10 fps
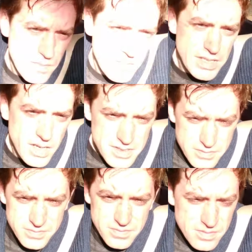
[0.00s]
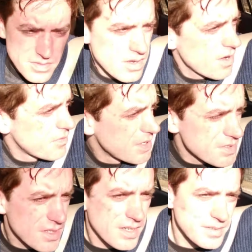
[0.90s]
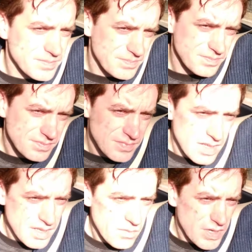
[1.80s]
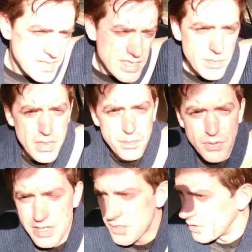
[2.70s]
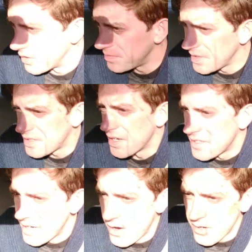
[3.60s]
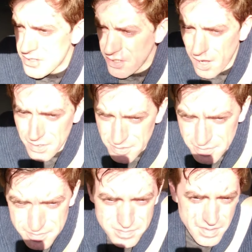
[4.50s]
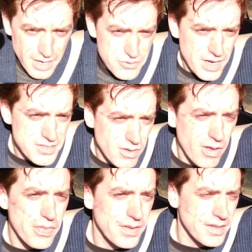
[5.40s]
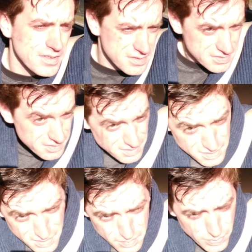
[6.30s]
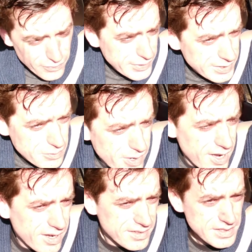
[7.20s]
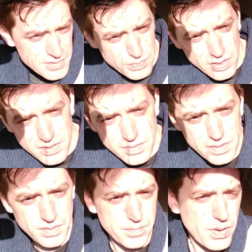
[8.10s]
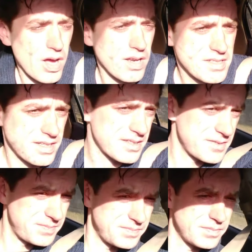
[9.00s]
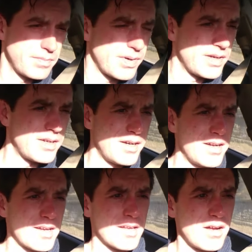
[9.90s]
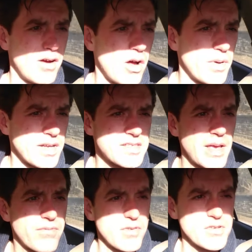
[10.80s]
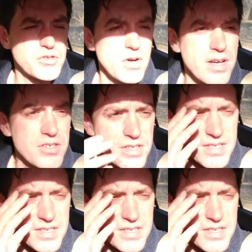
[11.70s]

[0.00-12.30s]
because of his what he says about the priesthood. He says that Aristotle addressed all things perfectly well in his book, The Politics, but all but except for the strange